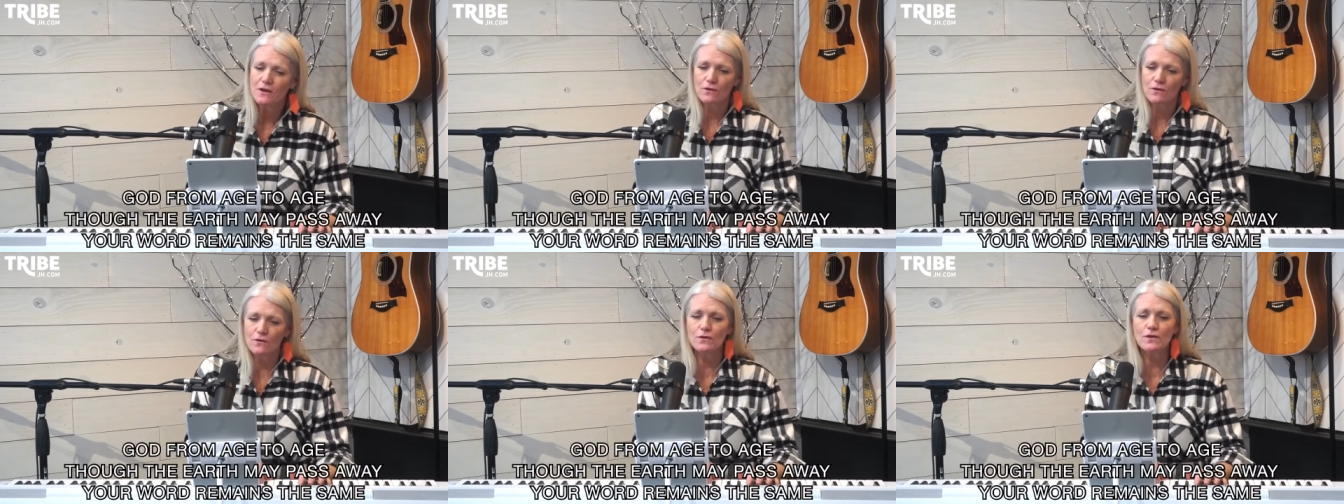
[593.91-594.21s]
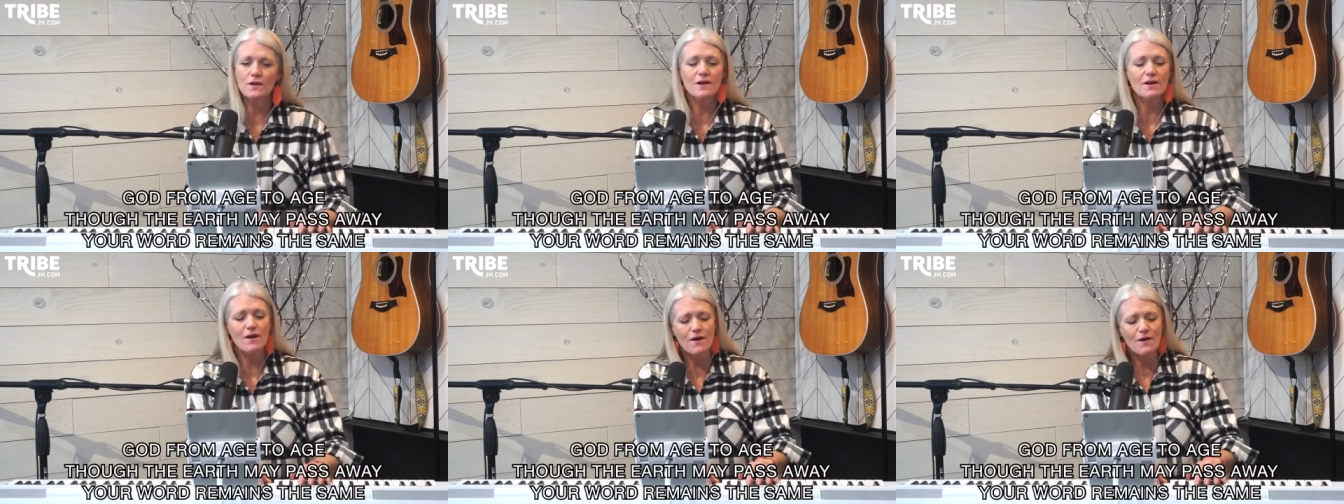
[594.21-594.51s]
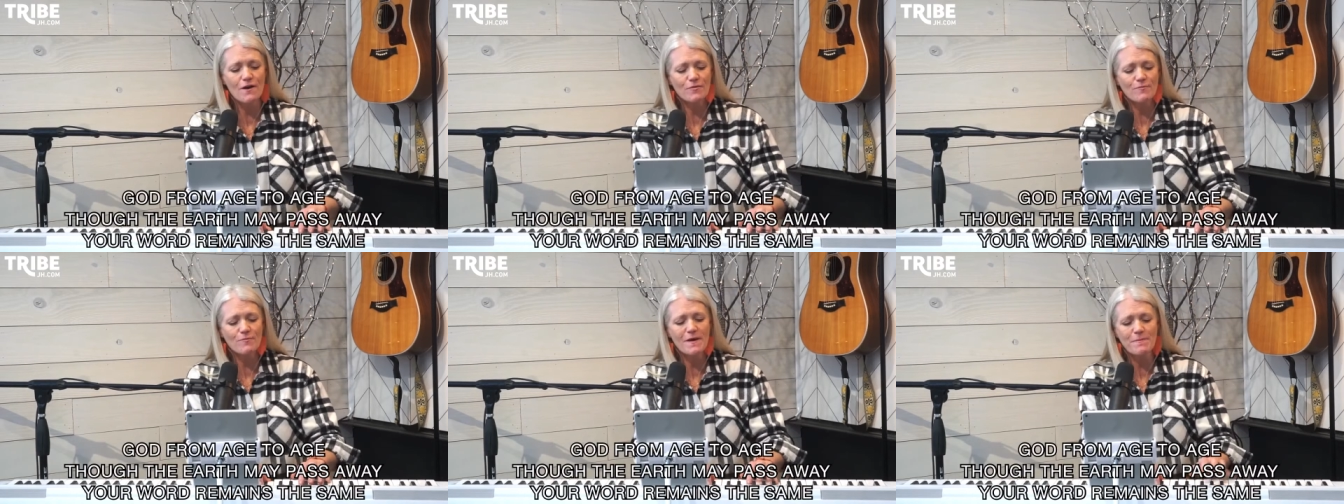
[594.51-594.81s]
though the
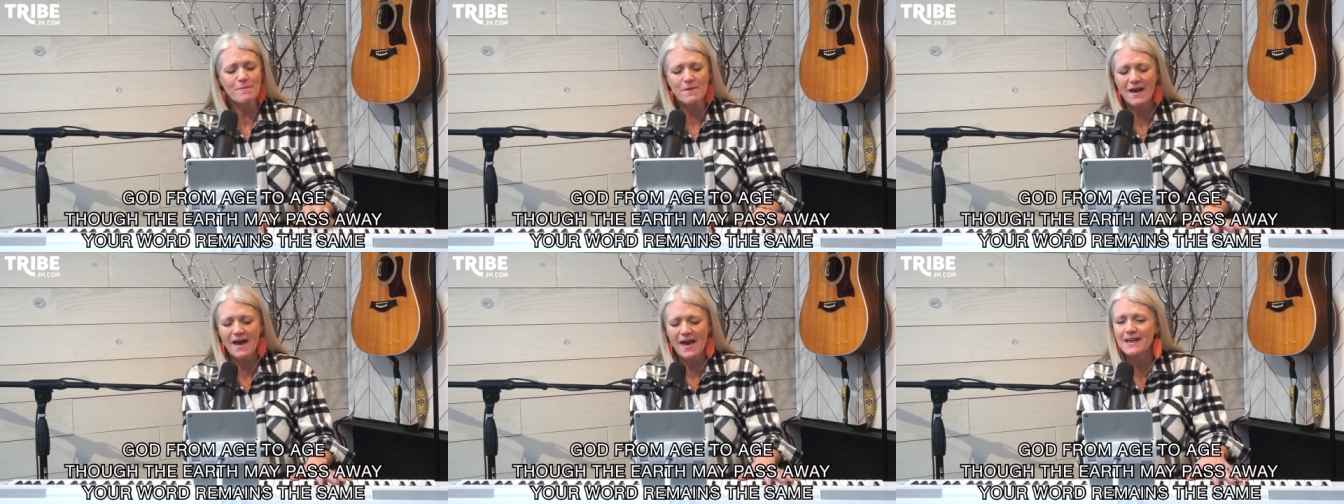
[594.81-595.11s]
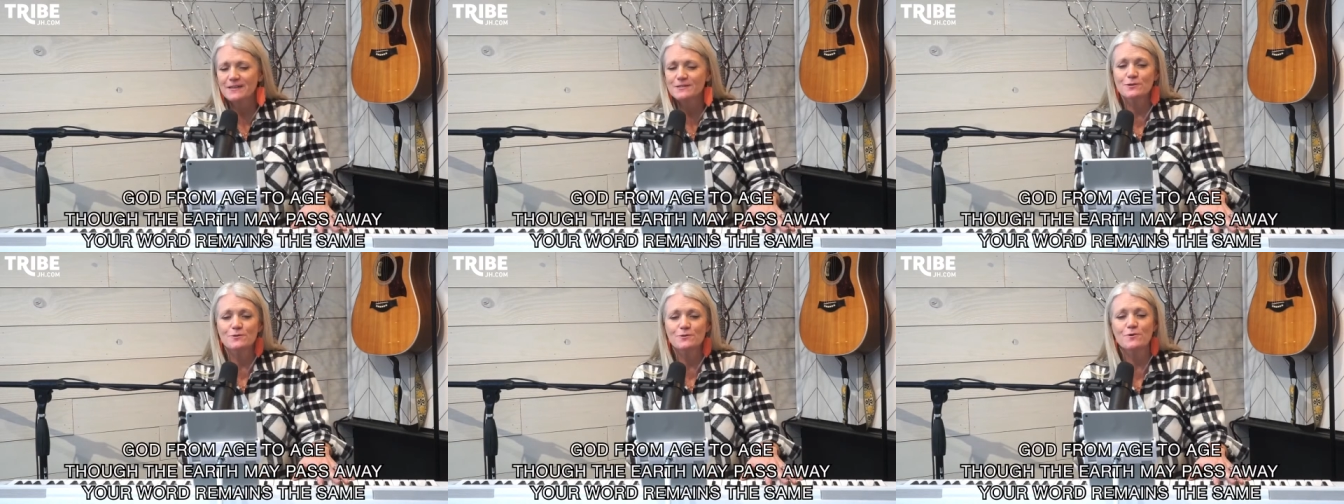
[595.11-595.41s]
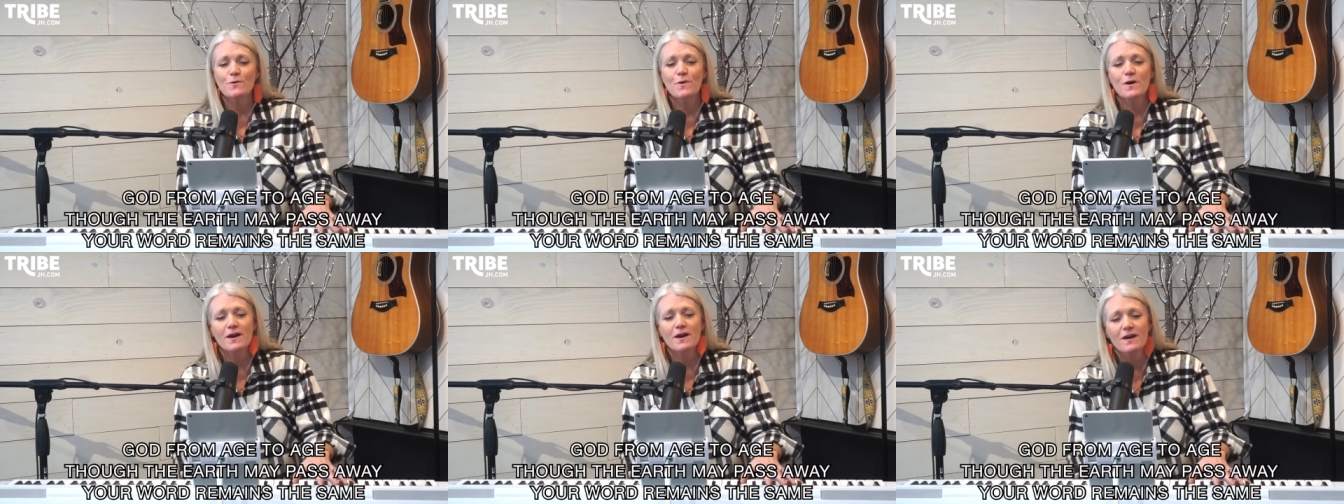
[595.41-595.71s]
earth may pass
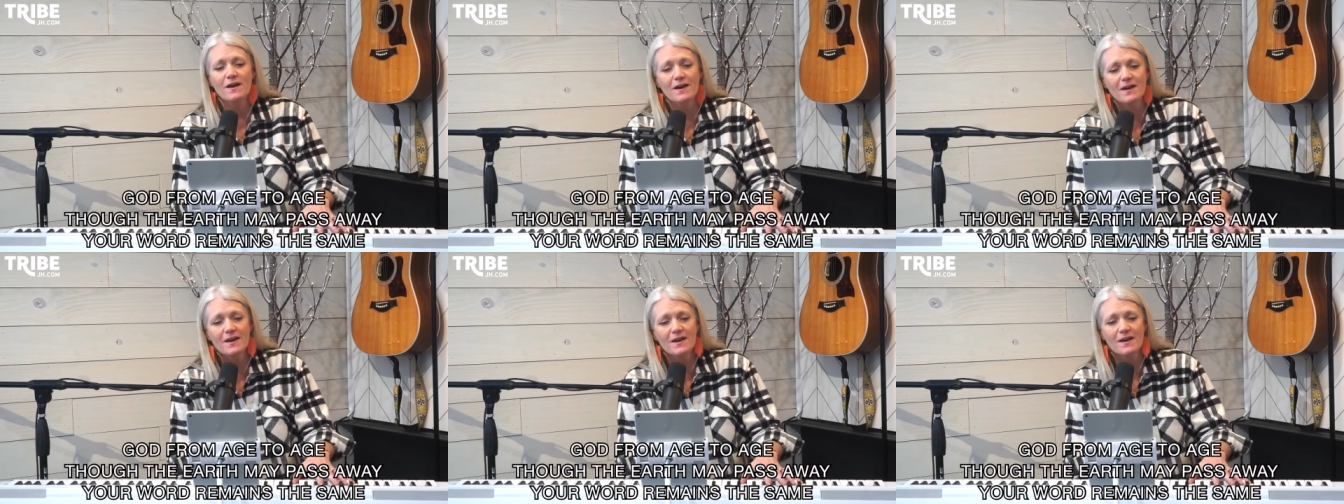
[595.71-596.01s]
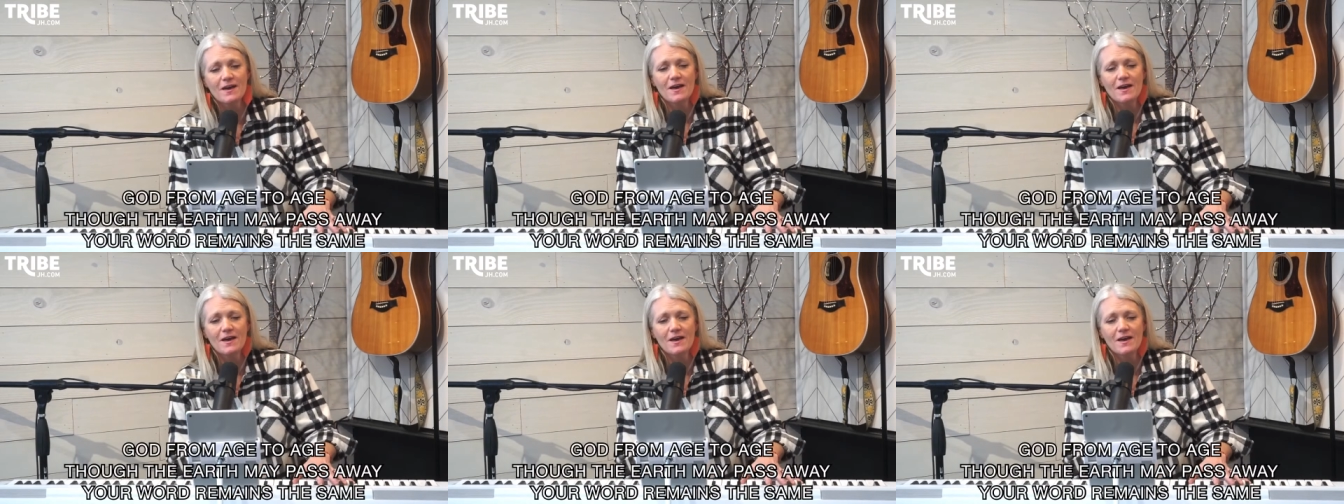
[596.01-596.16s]
away,